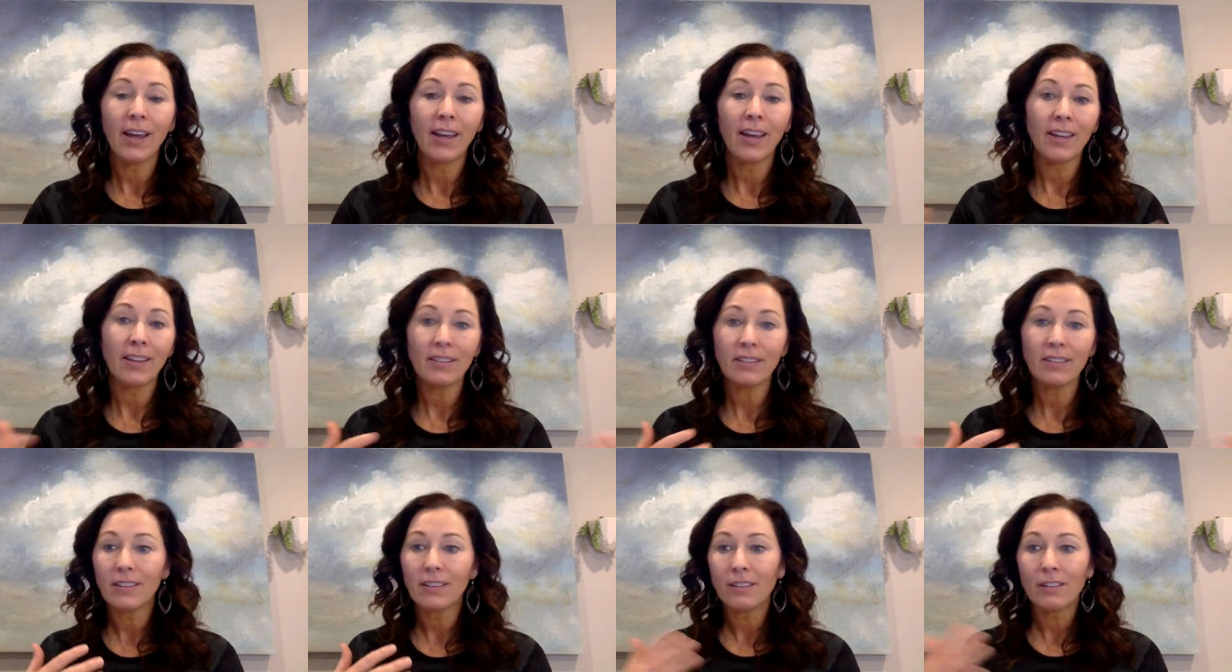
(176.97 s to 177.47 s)

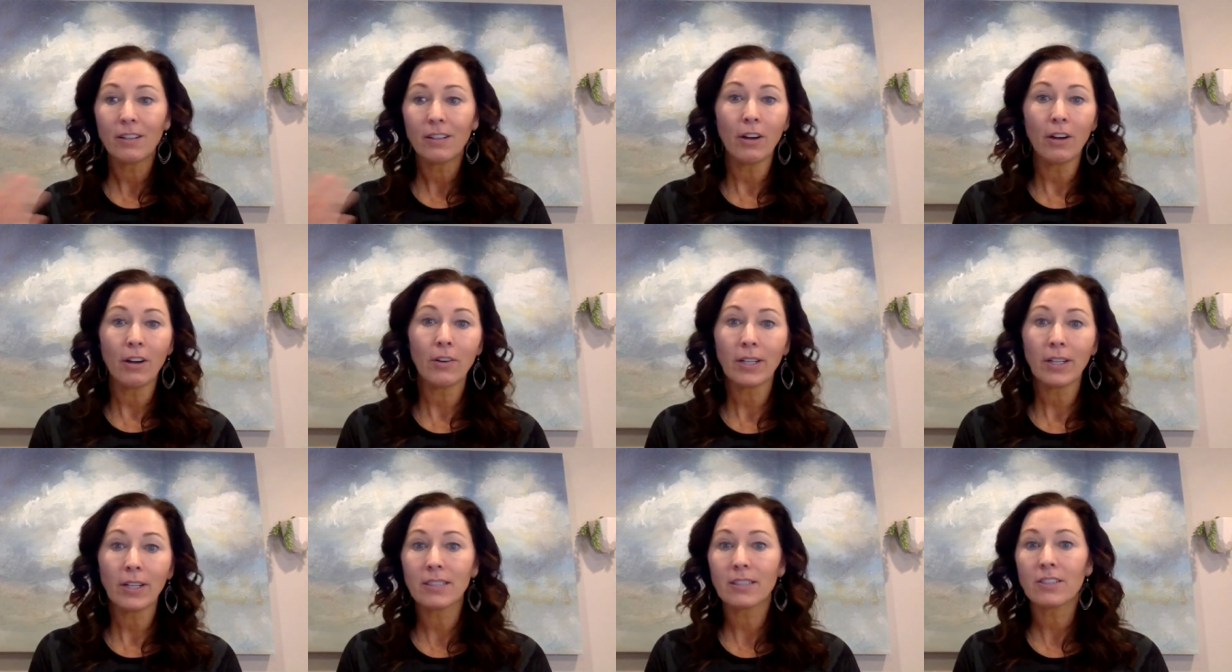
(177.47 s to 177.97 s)
it
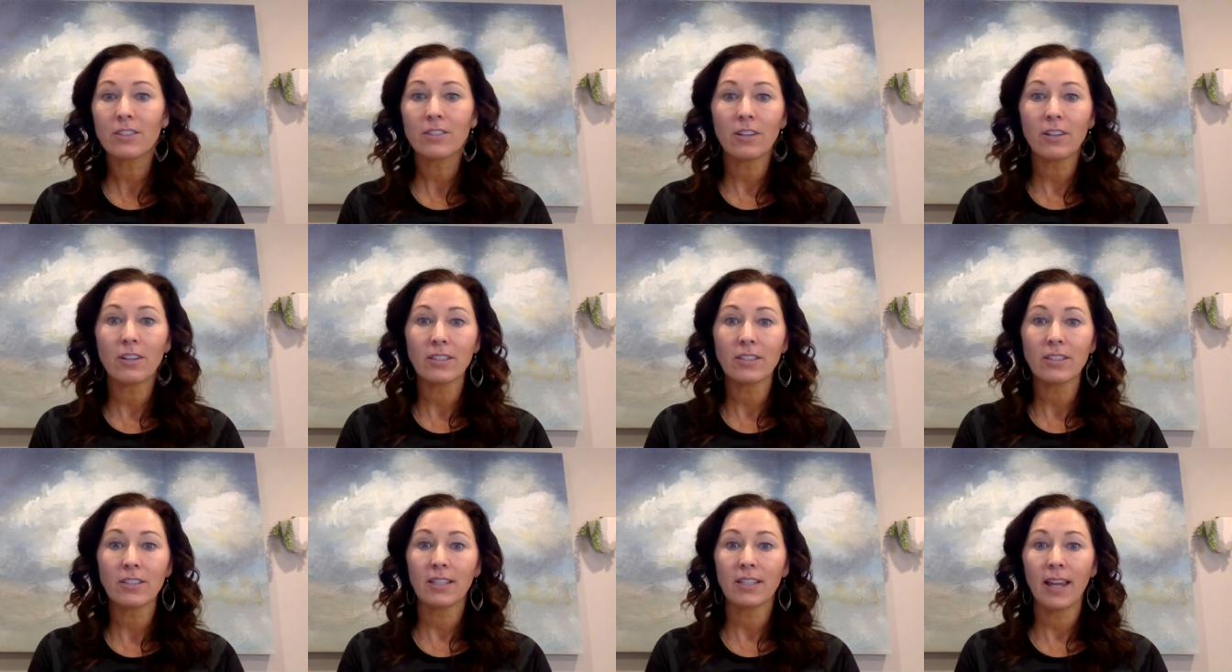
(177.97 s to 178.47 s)
can
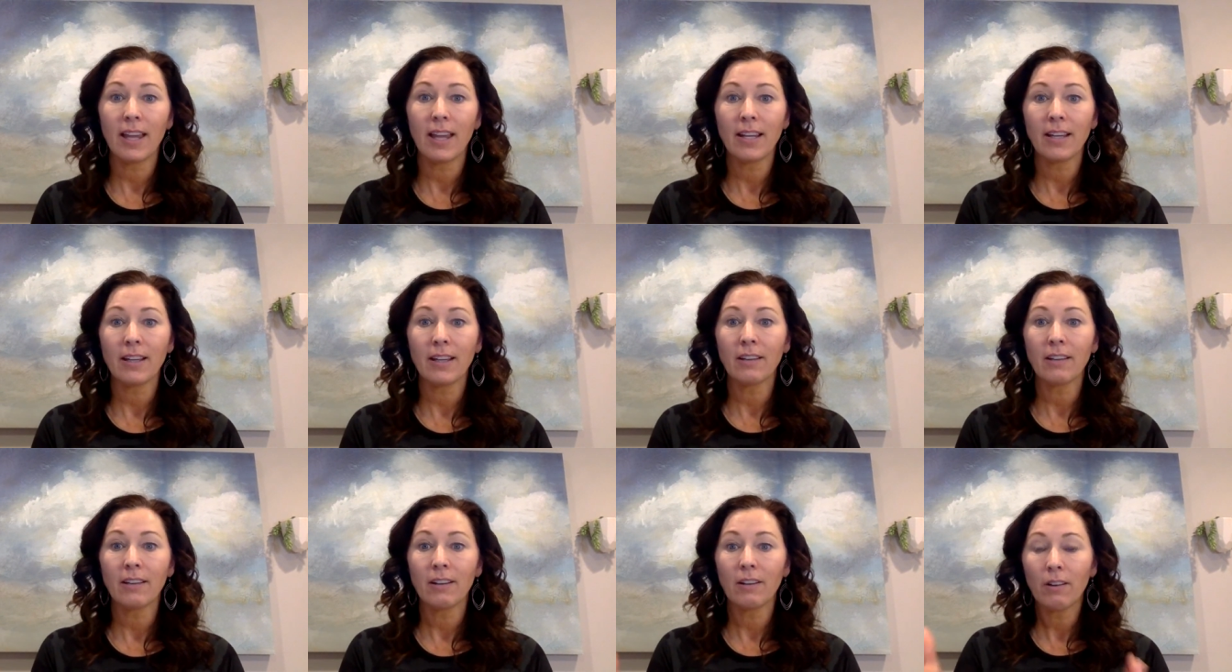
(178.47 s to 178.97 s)
start to
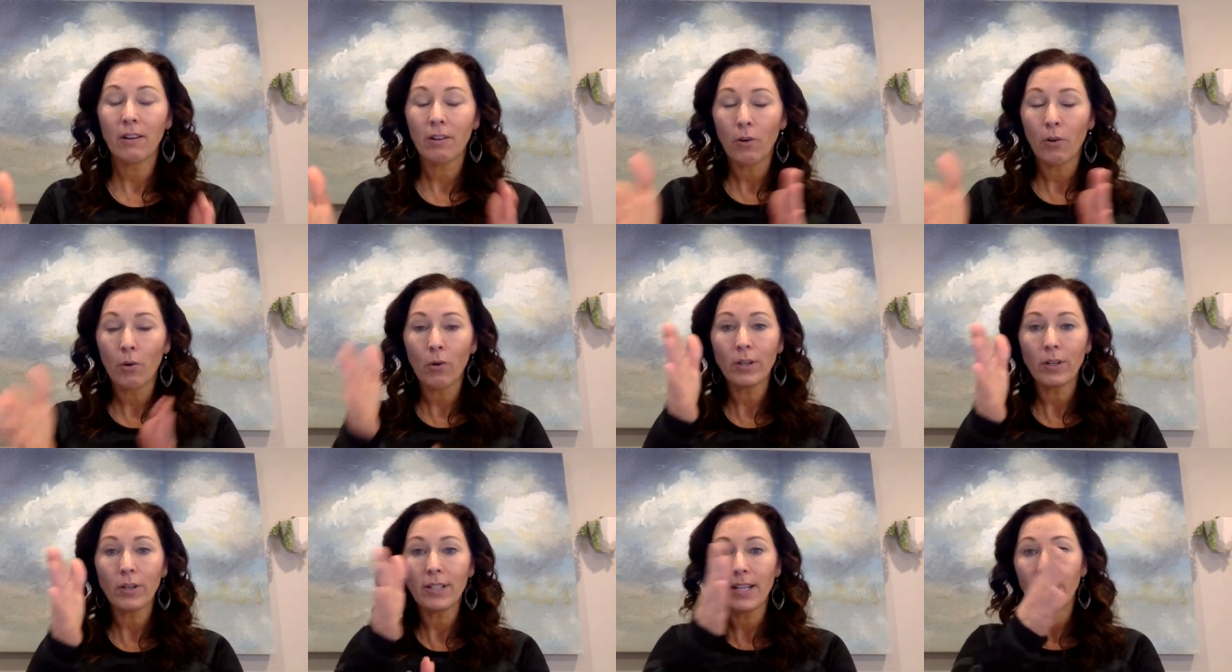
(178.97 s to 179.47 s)
like
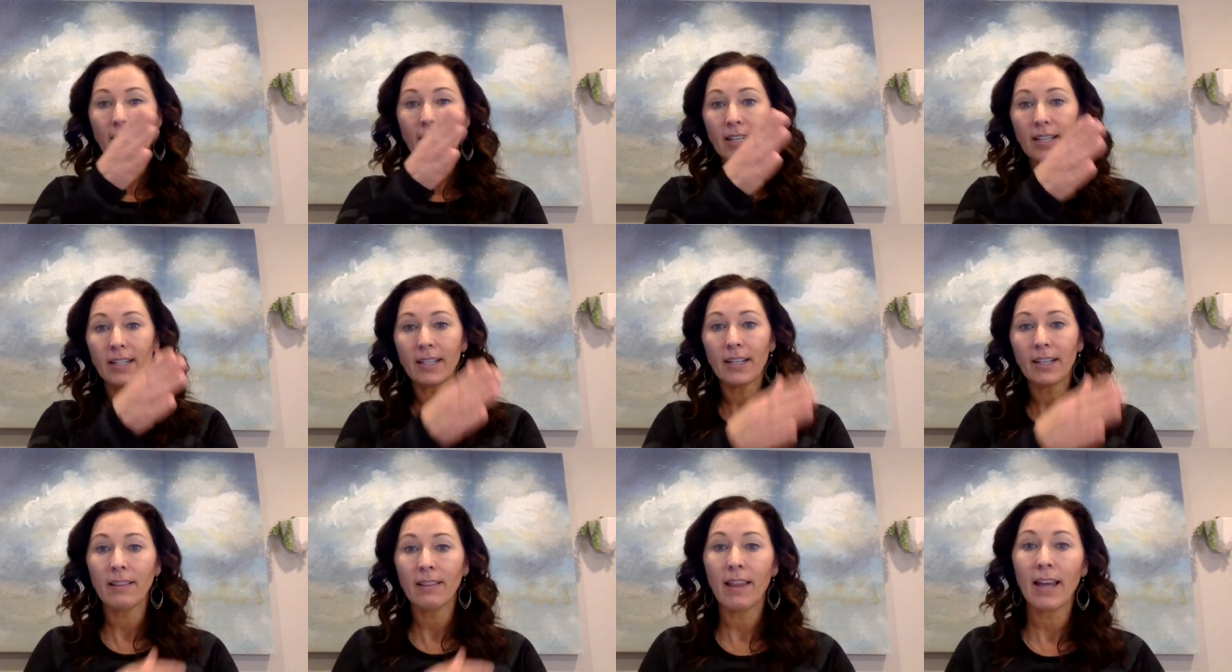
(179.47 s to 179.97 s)
coordinate
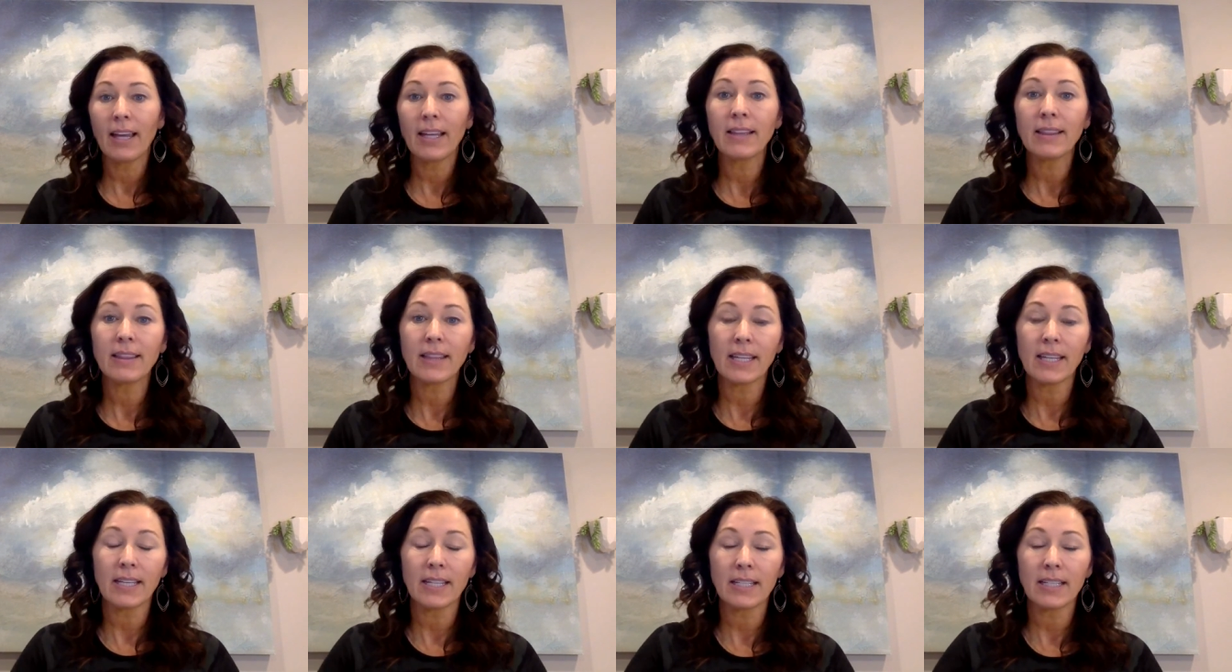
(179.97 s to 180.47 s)
and
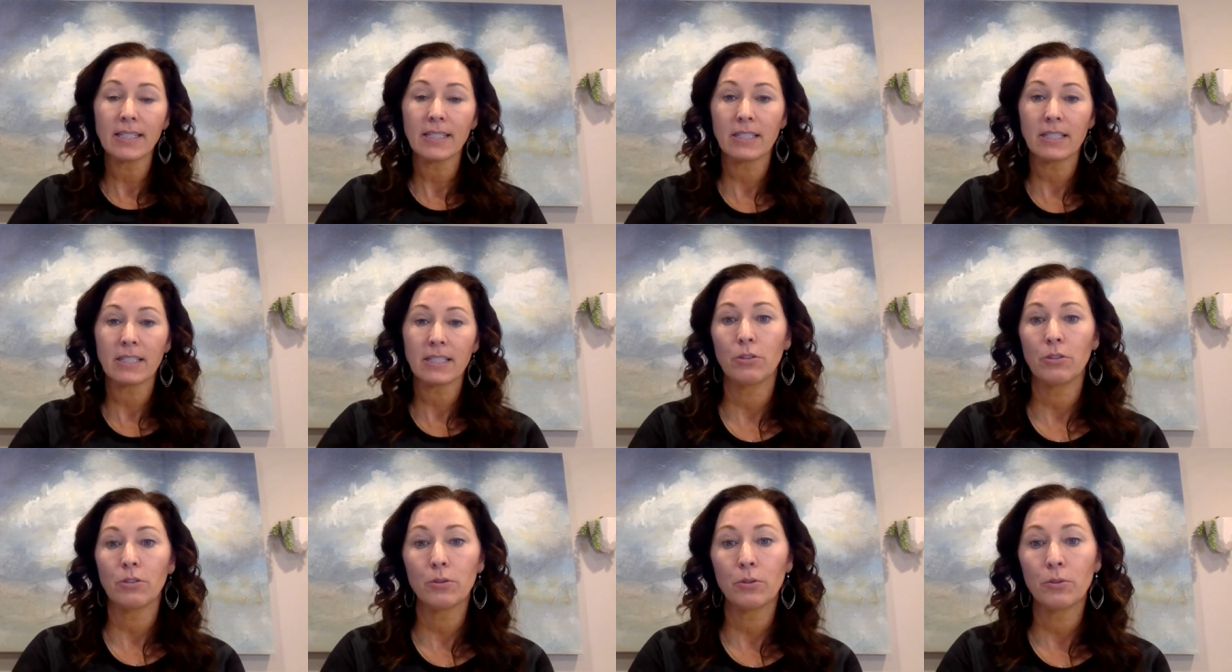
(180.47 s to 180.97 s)
align things
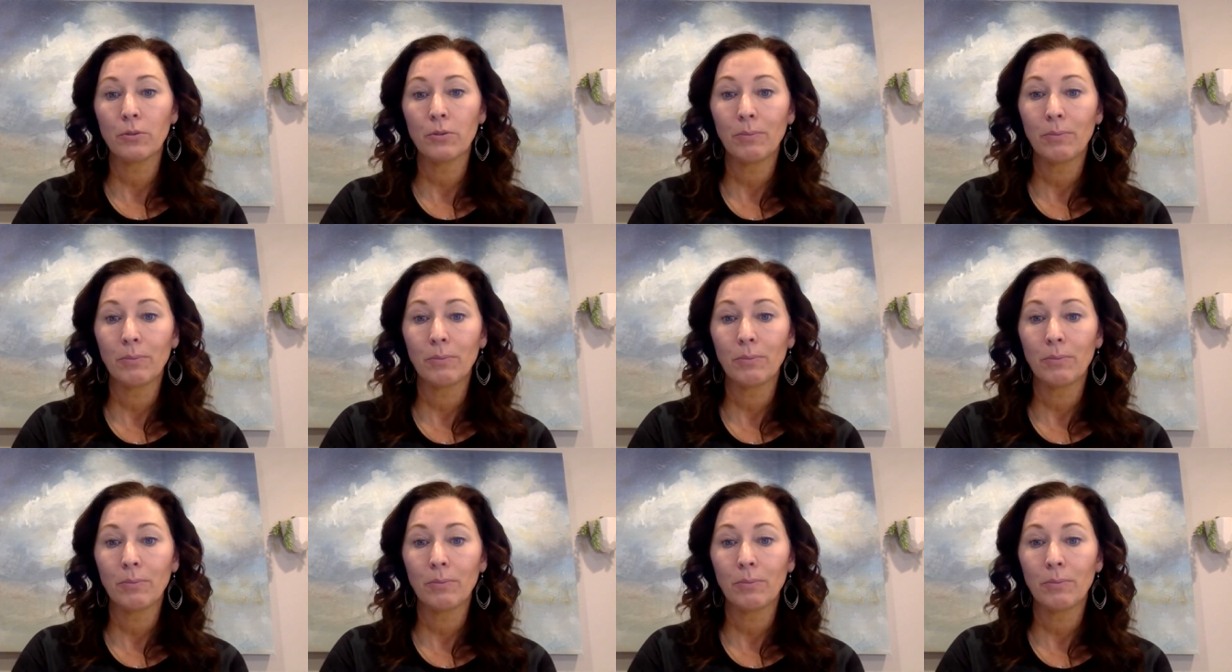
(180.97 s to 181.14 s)
to